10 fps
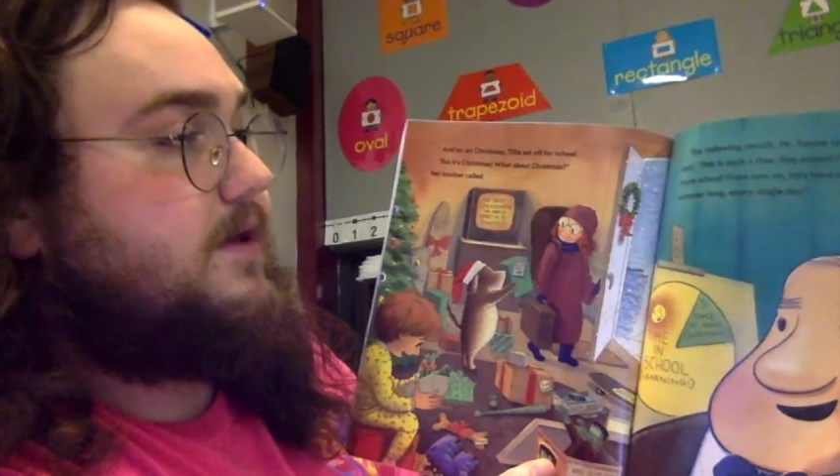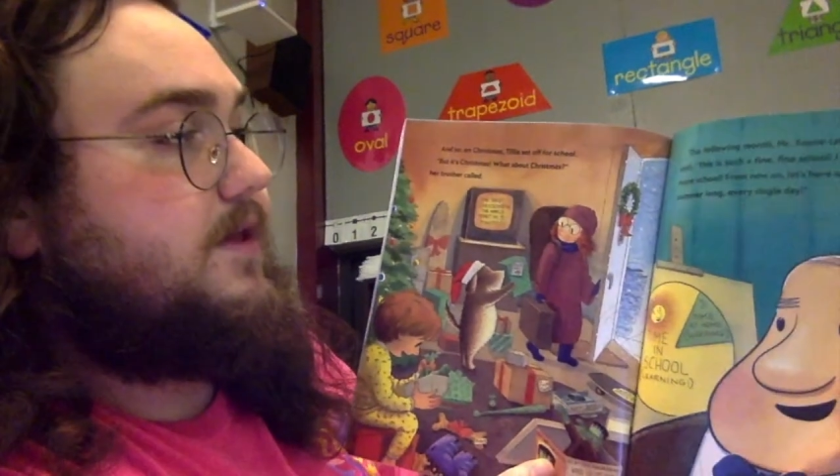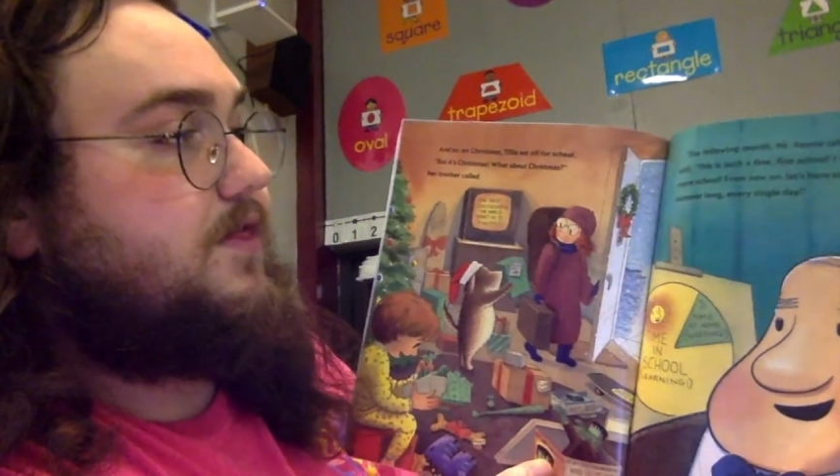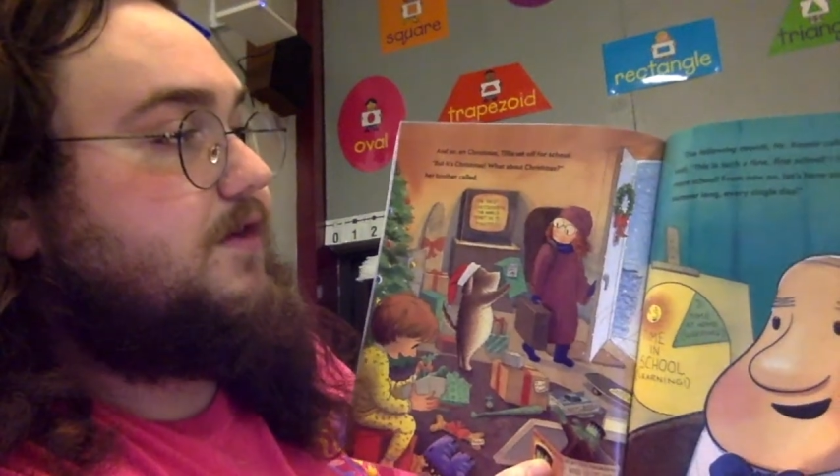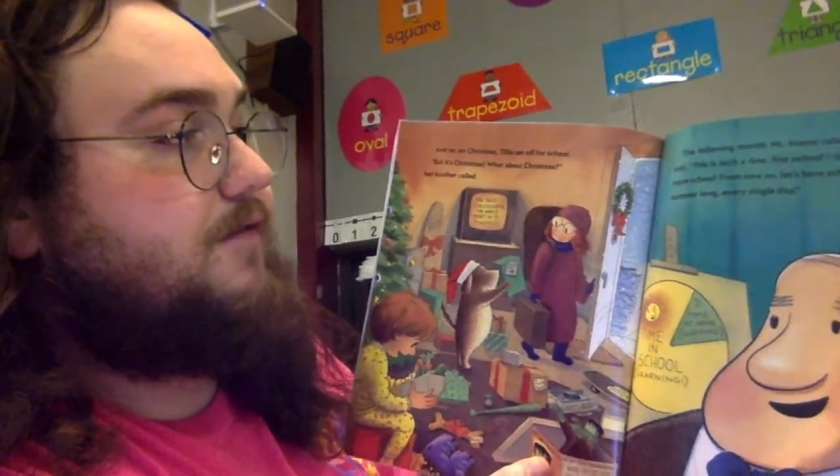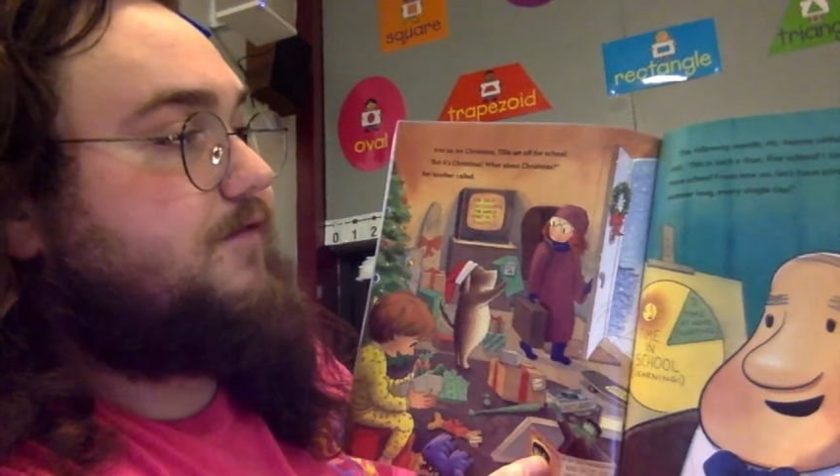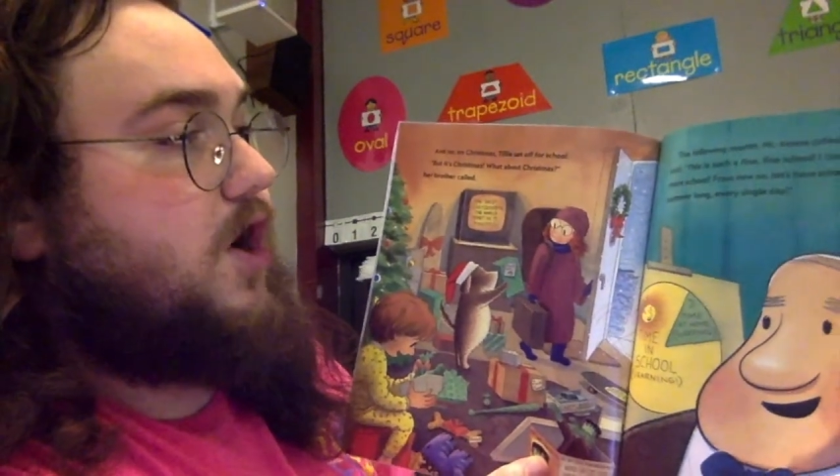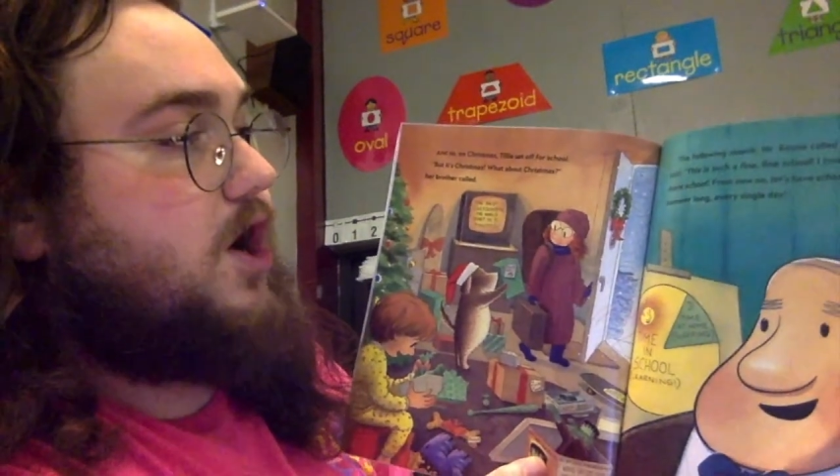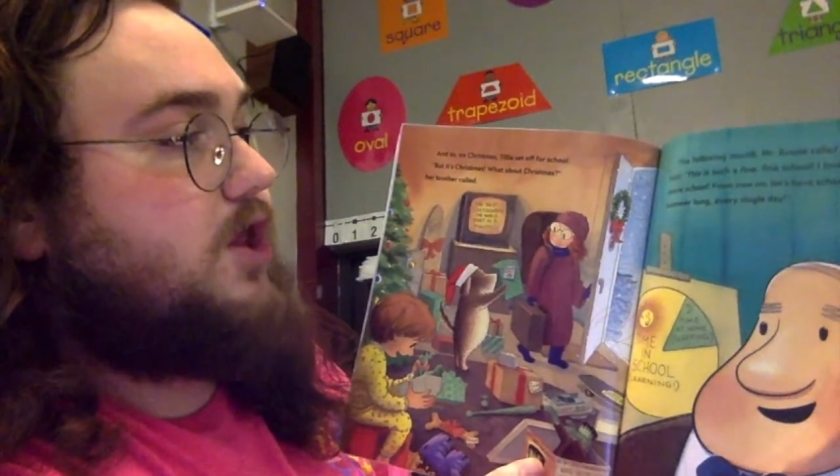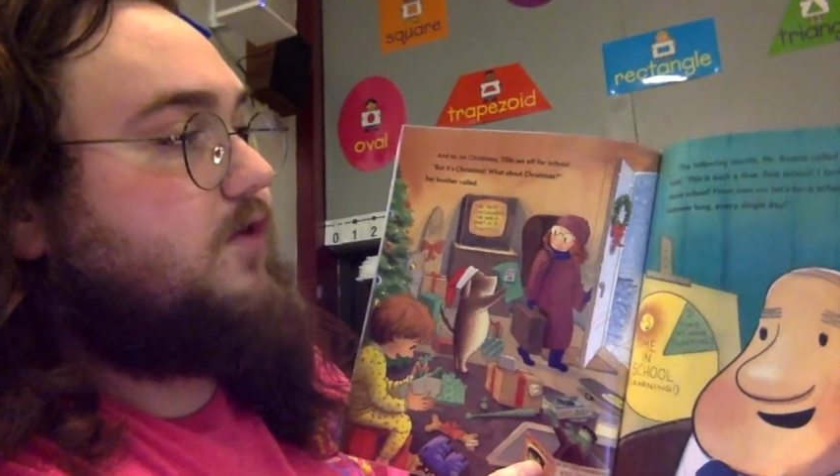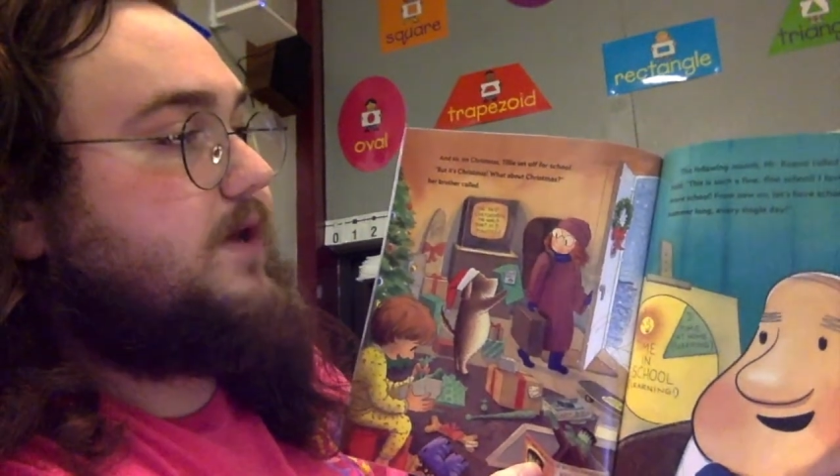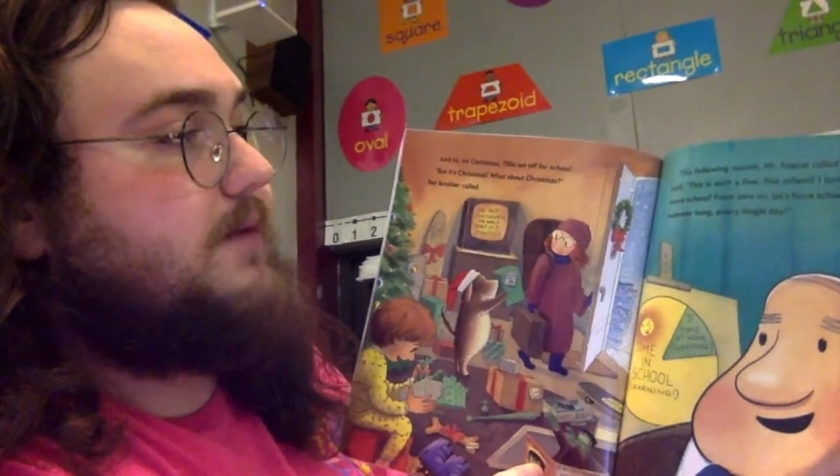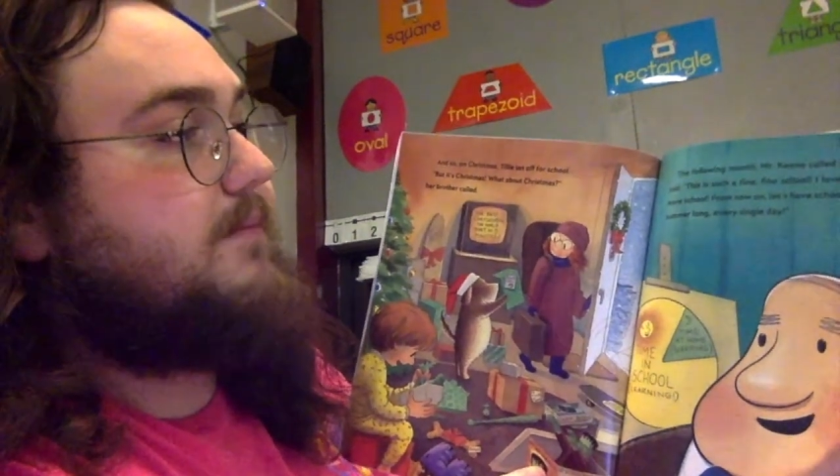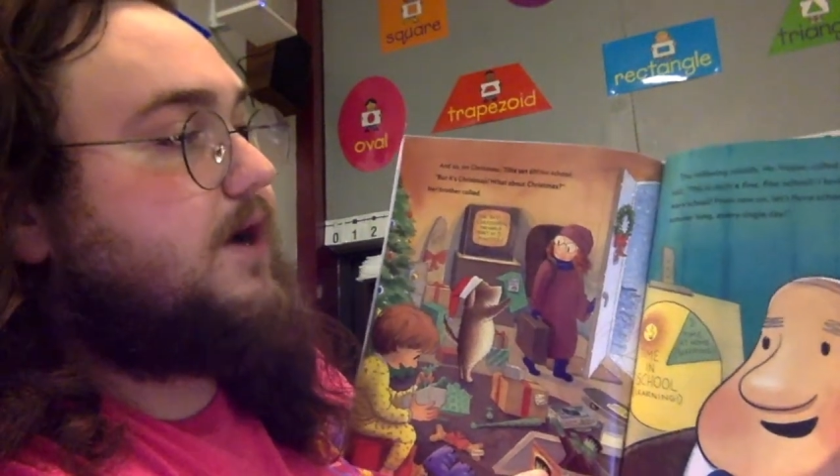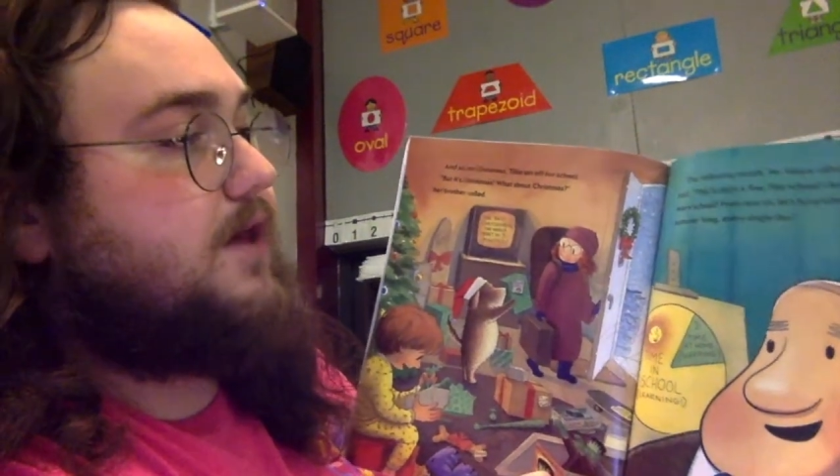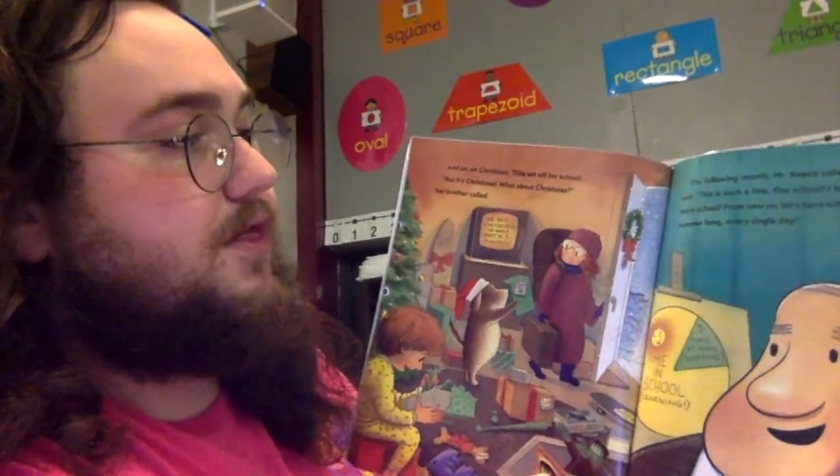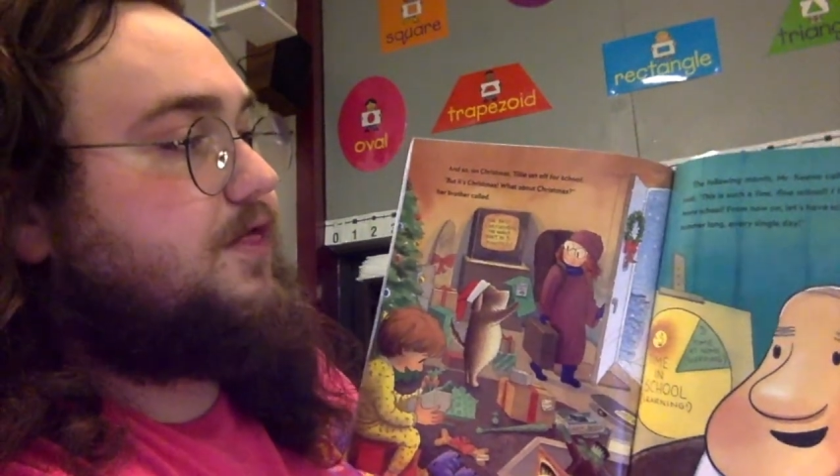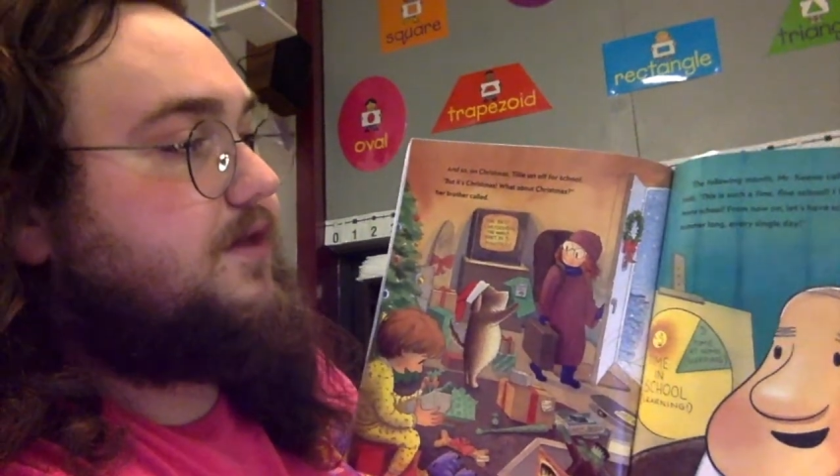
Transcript: The following month,